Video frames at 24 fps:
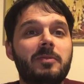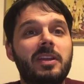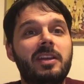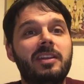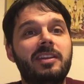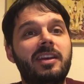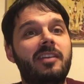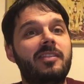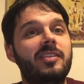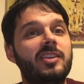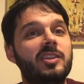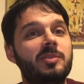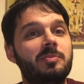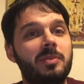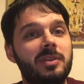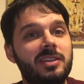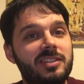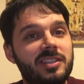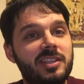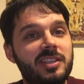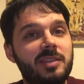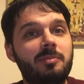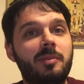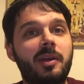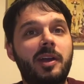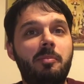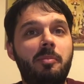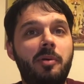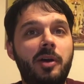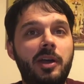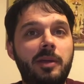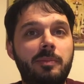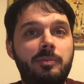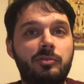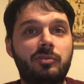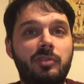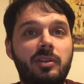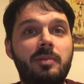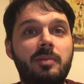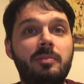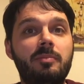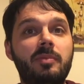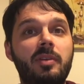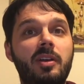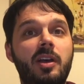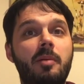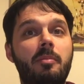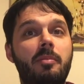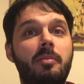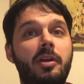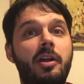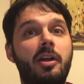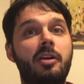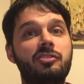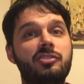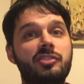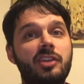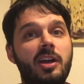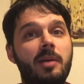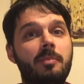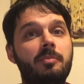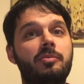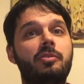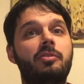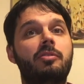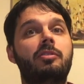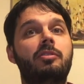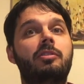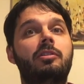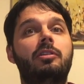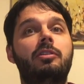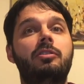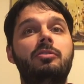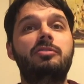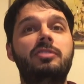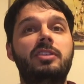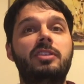Now, this may seem like a pipe dream, but our chapter includes